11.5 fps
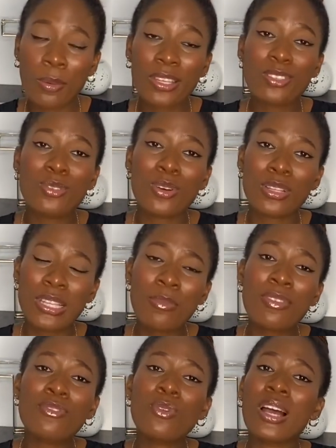I'm like, you know what, let
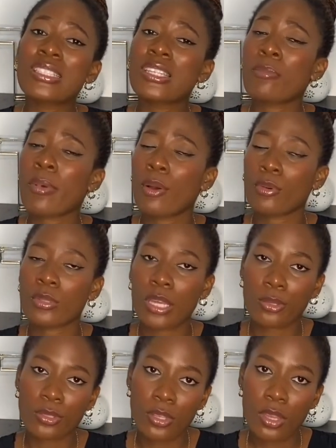me even go and stay in my uncle's
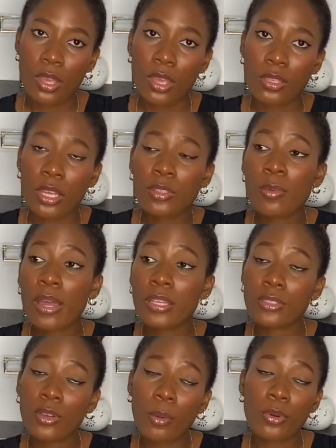house. I told my
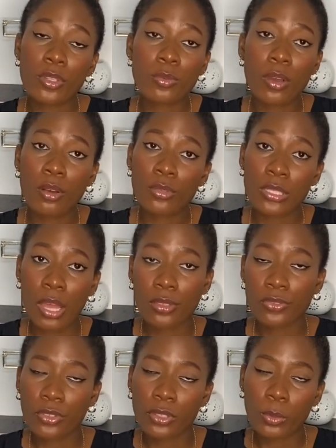auntie, oh, I'll be going to my uncle's
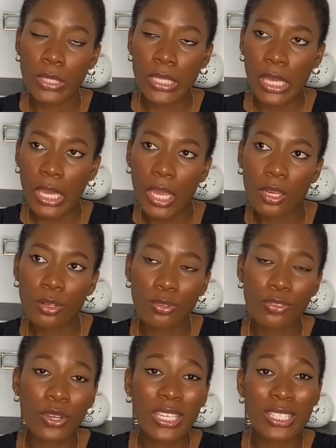house for the weekend or
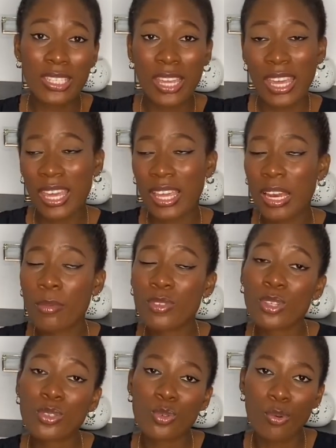for a day. Let me
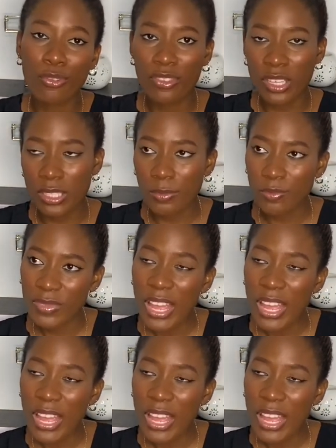just go first.